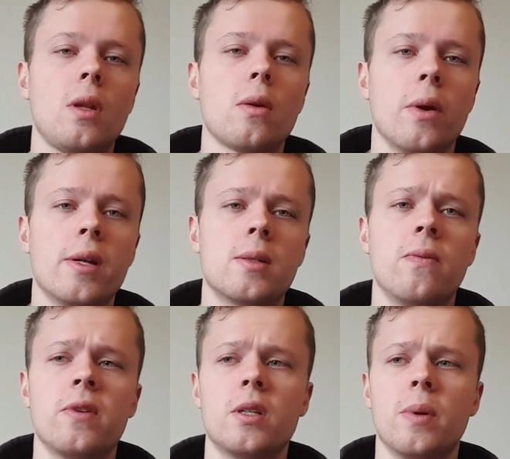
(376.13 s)
I think it's
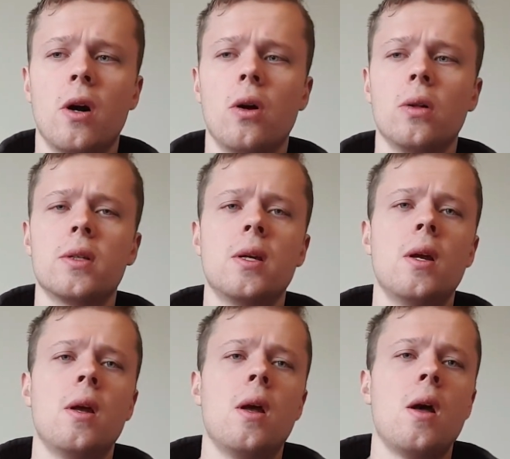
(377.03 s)
something to behold.
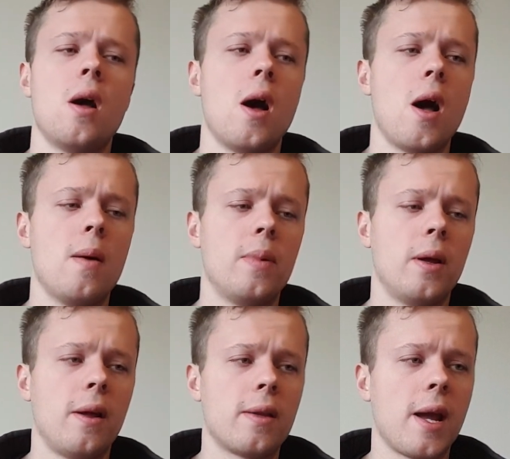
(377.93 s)

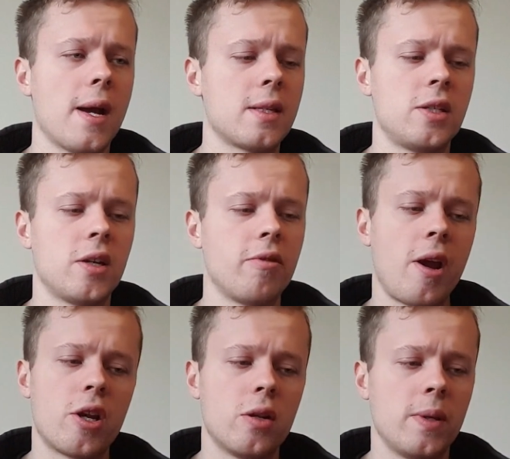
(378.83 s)
But yeah, as a
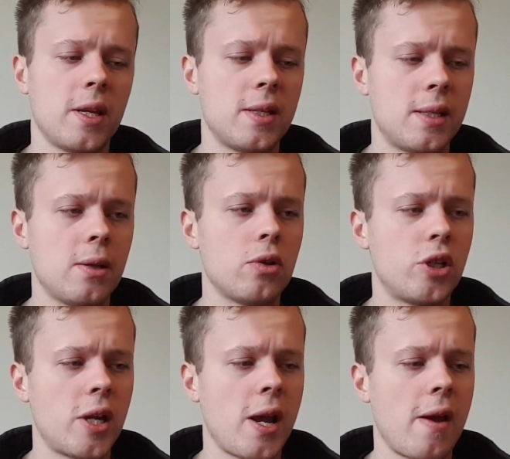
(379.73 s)
generation, I mean, they still
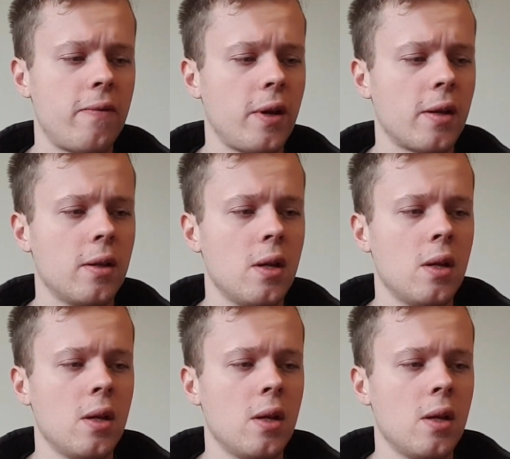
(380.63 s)
share that.